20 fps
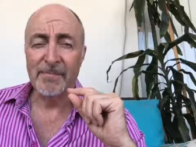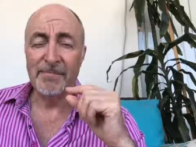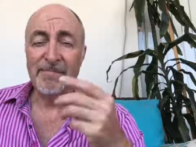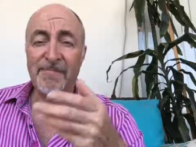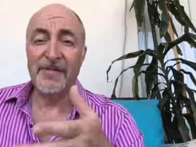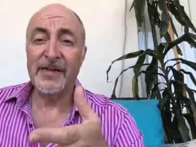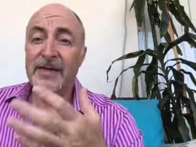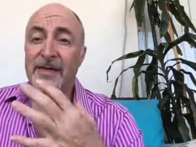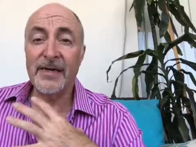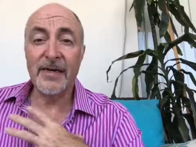
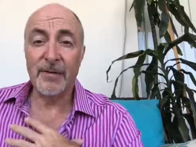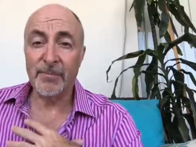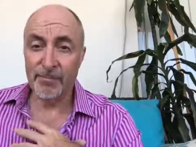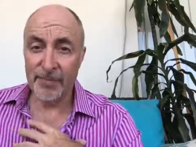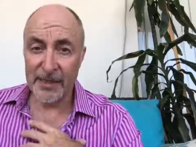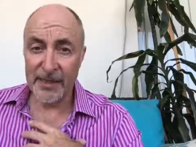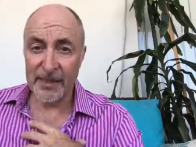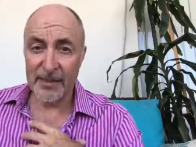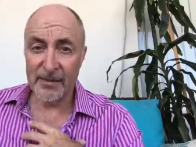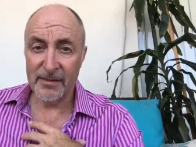feeling
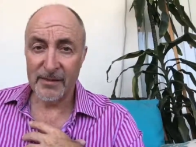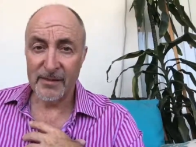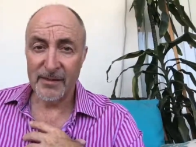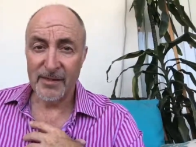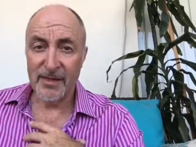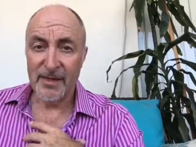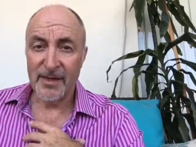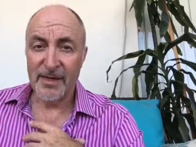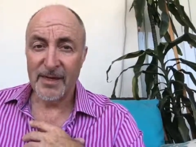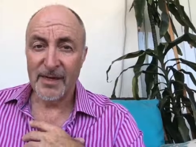incomplete.
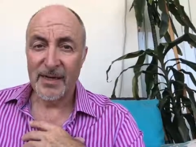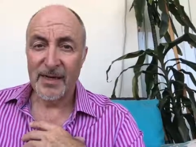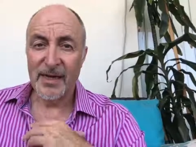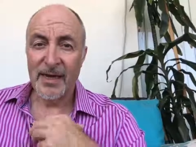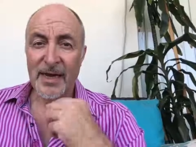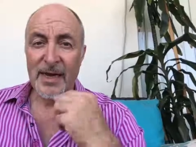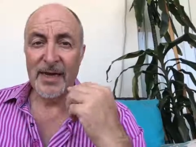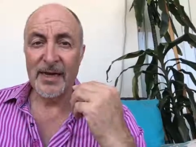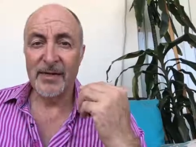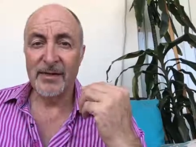
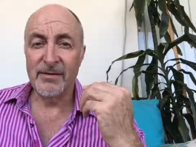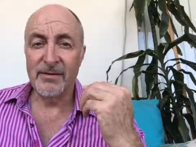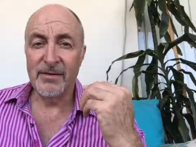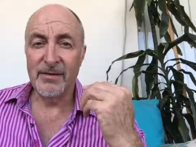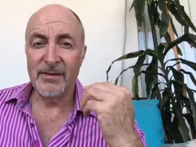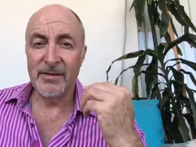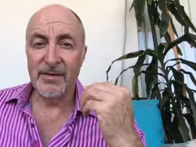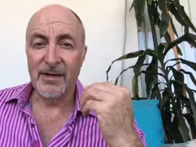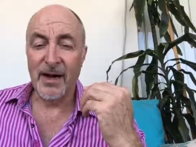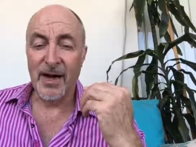And
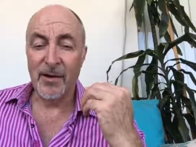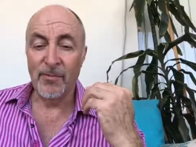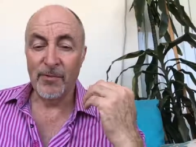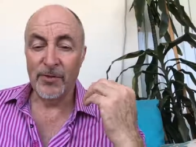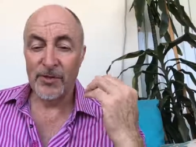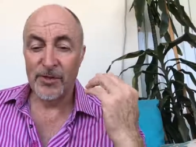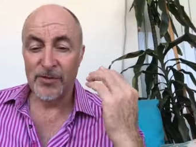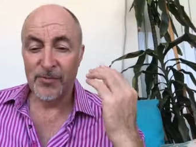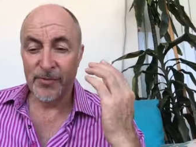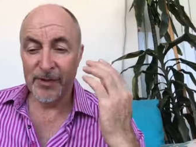I will
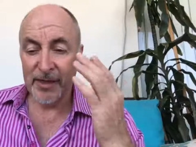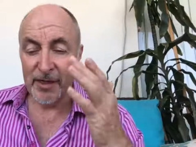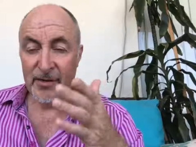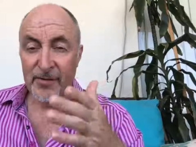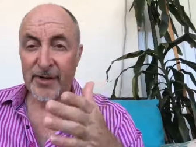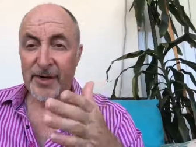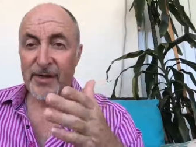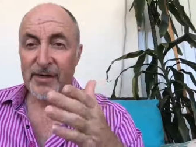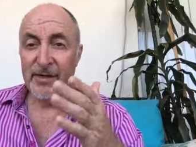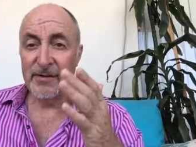just
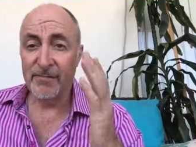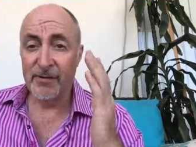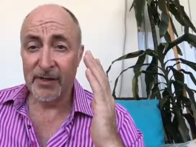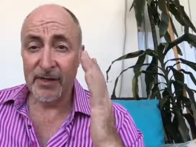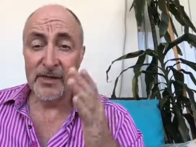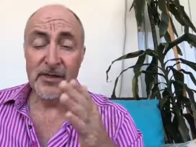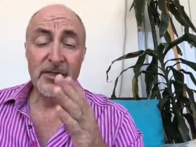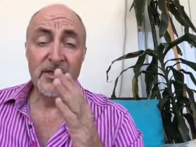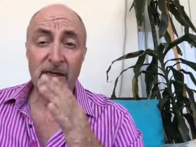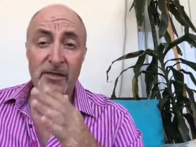reiterate, if you
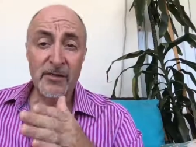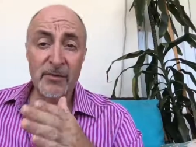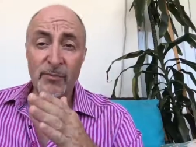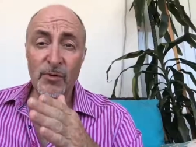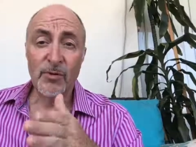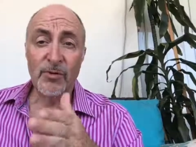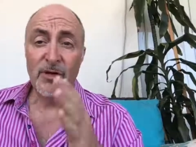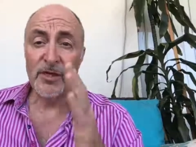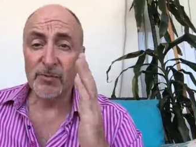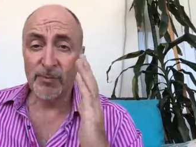didn't see yesterday's
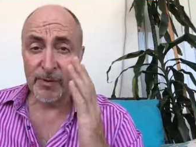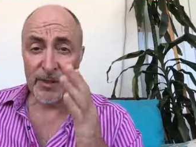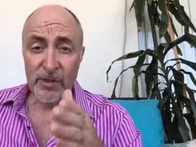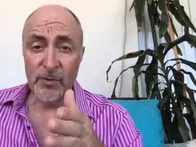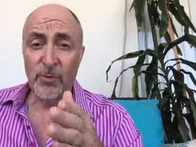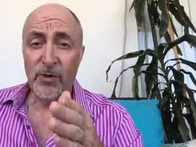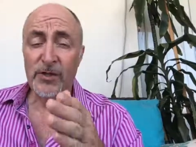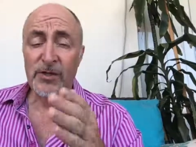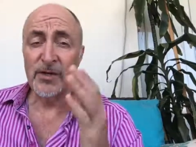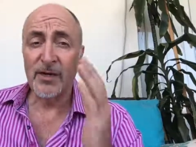broadcast, please
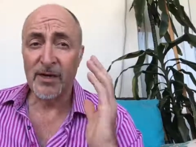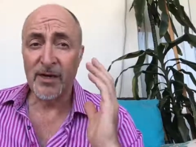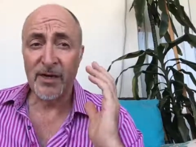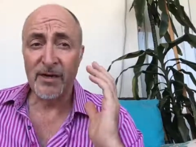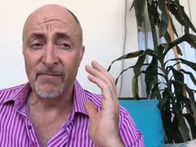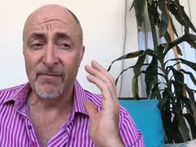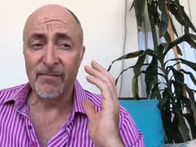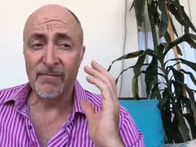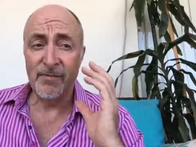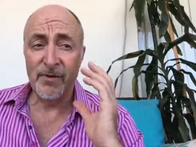watch it. I
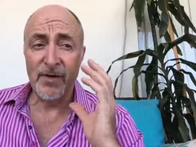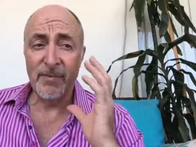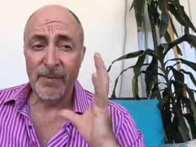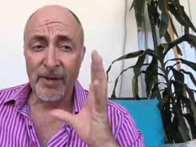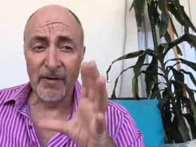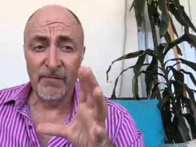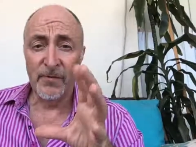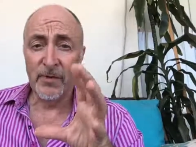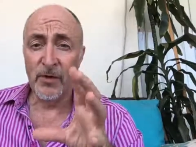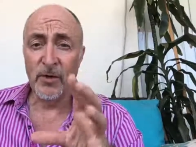gave a very
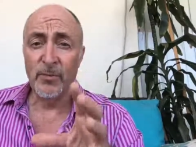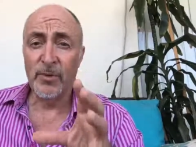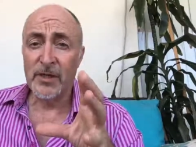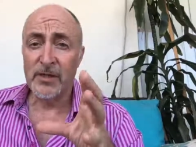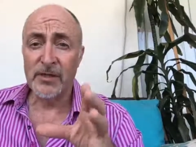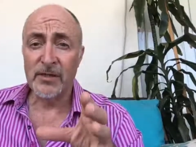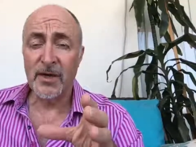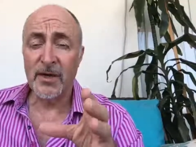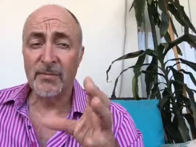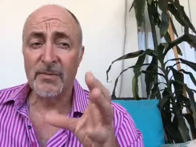powerful homework
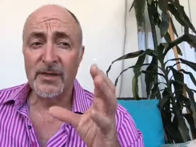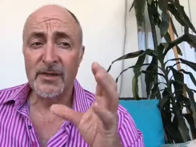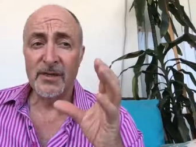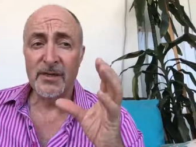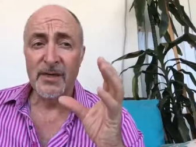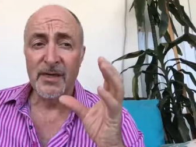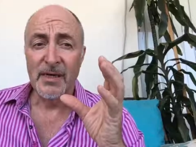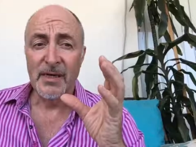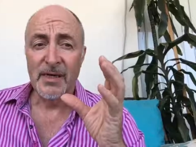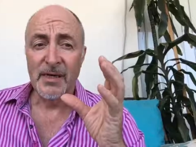assignment,
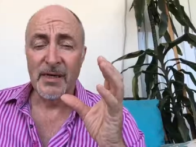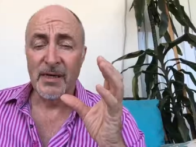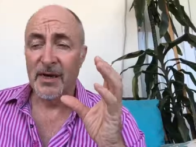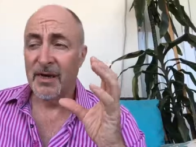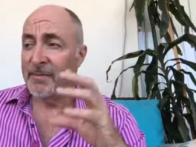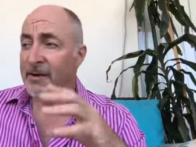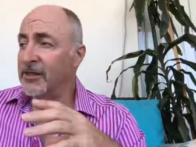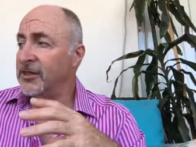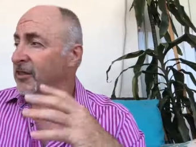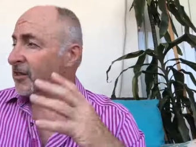and
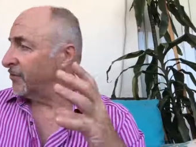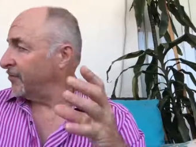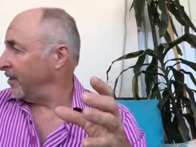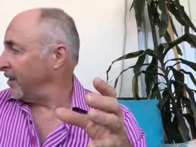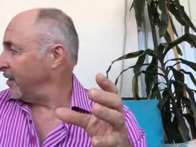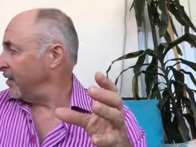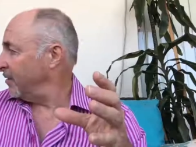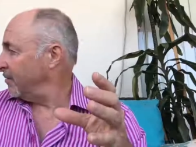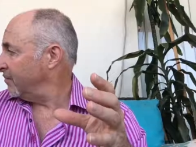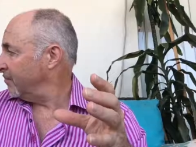I'm actually
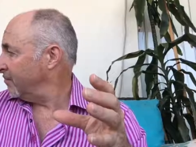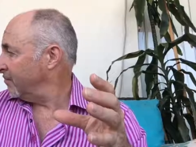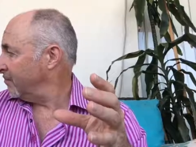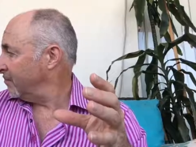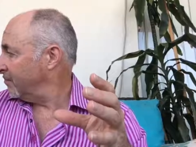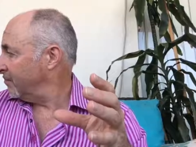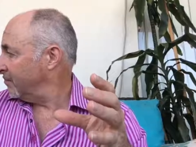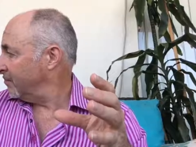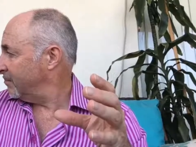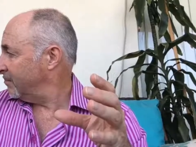creating,
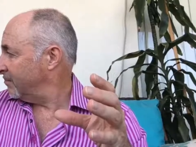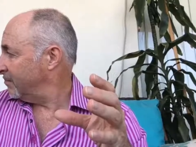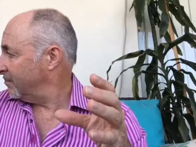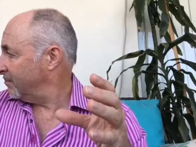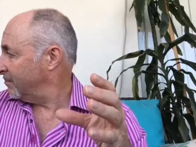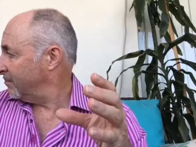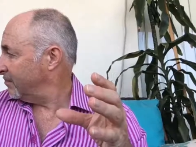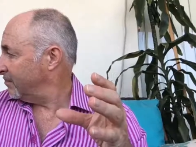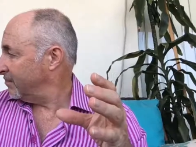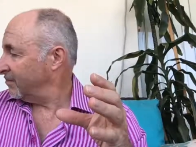
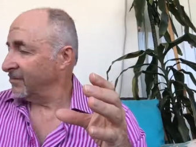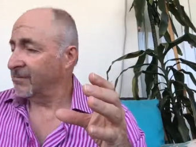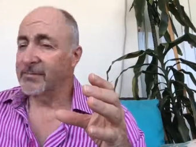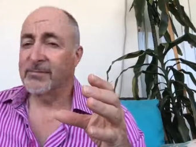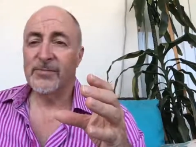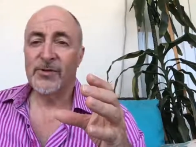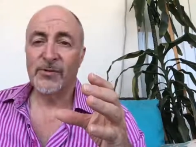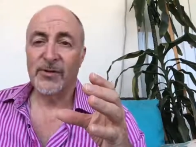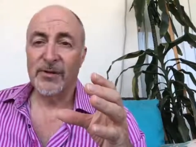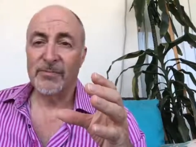
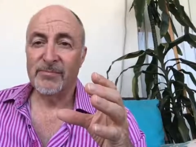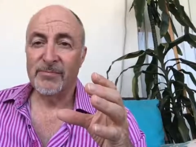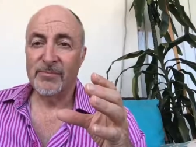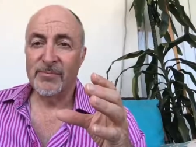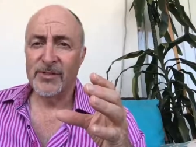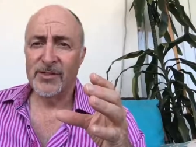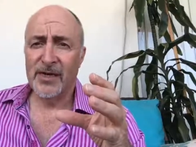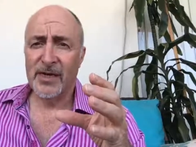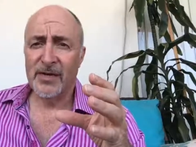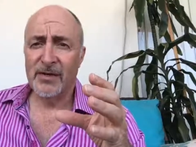sorry,
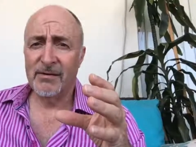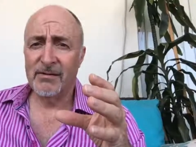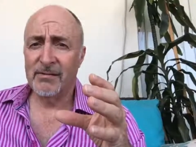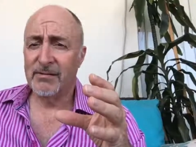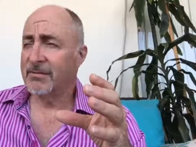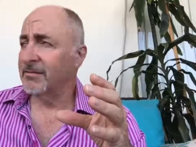just getting in,